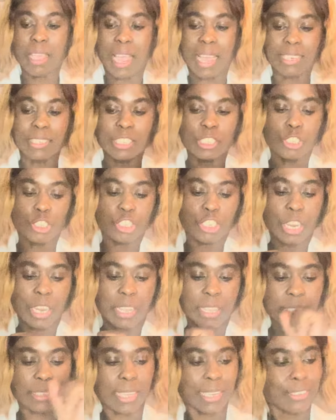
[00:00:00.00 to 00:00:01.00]
I didn't
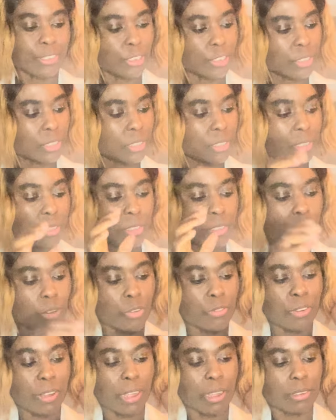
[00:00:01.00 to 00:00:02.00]
check it. I
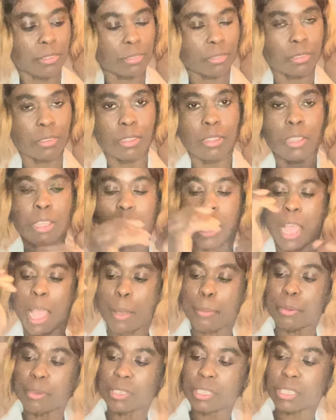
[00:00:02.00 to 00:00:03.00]

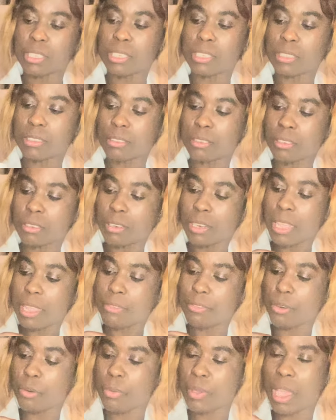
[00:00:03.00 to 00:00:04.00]
put it in the
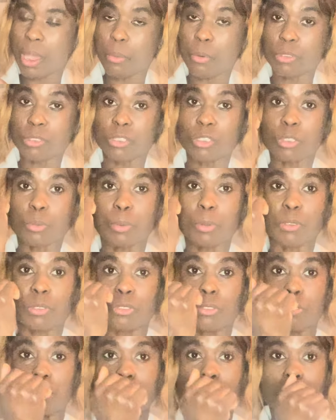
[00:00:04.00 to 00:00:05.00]
level where I was not supposed
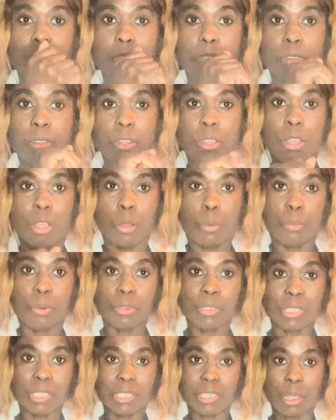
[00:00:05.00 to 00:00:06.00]
to
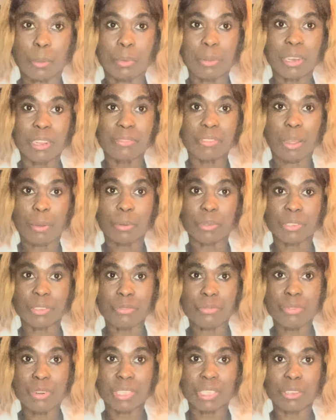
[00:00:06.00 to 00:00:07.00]
put it. I believe that was the
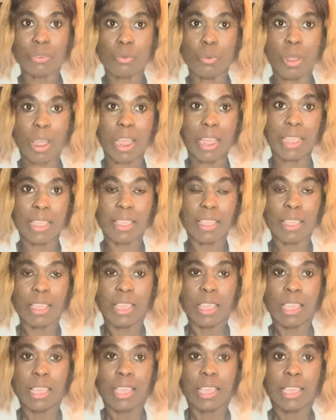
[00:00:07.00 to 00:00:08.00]
reason why
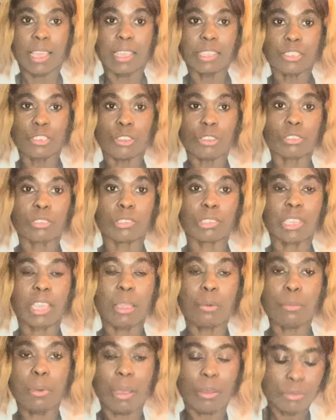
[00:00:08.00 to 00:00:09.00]
it just
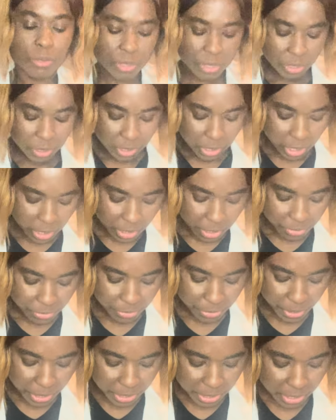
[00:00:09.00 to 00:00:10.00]
came out in a
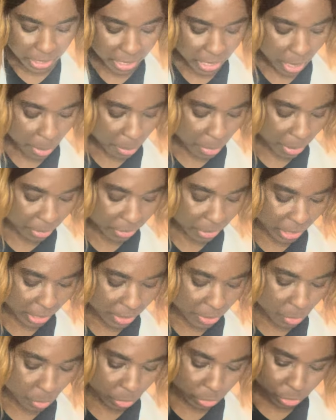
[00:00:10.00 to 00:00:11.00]
different, it came out and
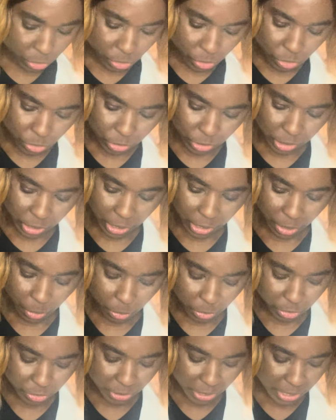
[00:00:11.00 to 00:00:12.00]
it was loose, that I
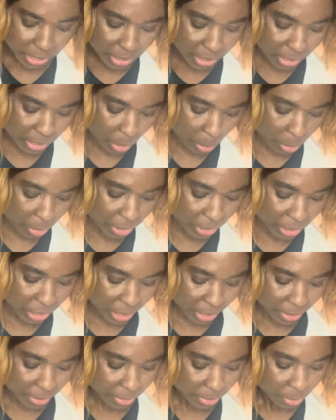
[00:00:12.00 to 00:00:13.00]
was very
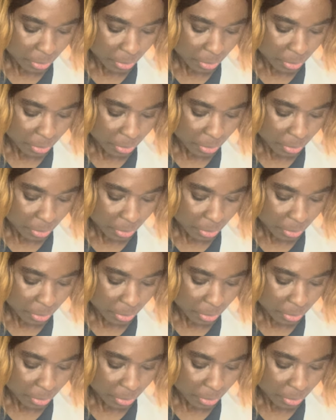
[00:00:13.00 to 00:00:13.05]
disappointed.